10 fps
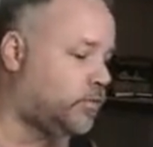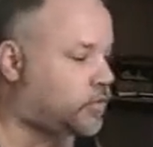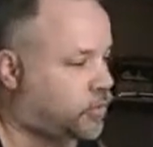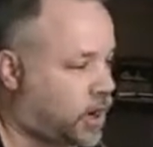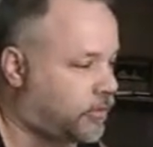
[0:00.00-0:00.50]

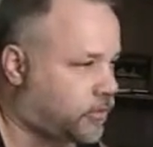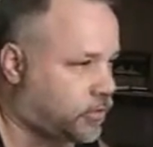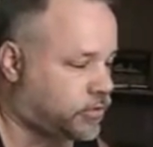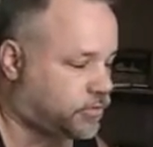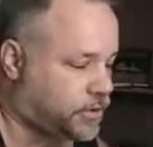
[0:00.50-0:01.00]
Miss
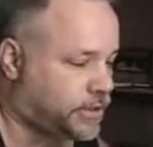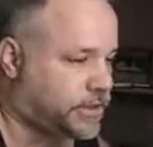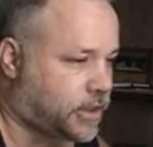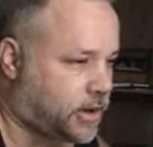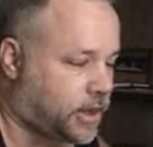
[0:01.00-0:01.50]
Bradford, would you
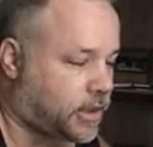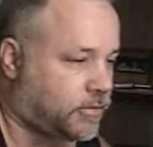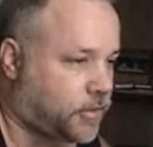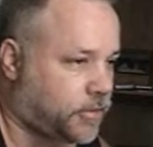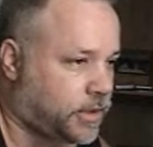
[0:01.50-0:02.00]
please not hang
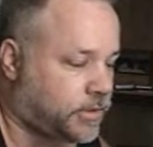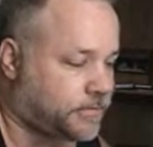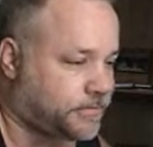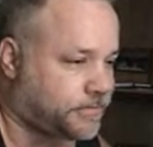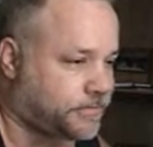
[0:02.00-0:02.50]
up on me?